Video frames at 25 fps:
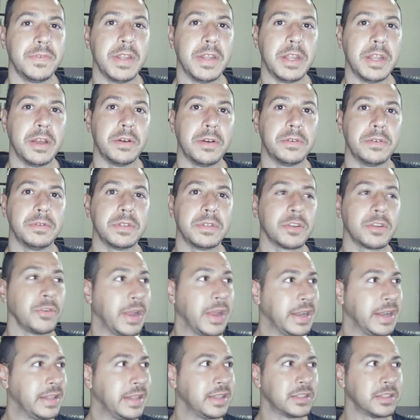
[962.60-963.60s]
this video,
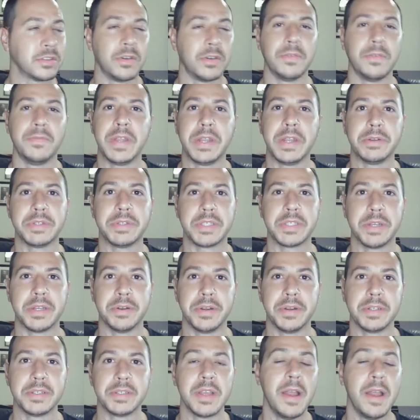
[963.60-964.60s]
creating this whole video
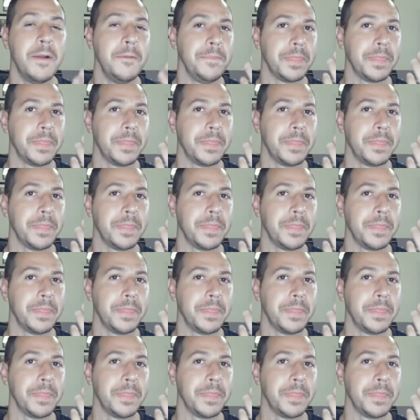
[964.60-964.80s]
series,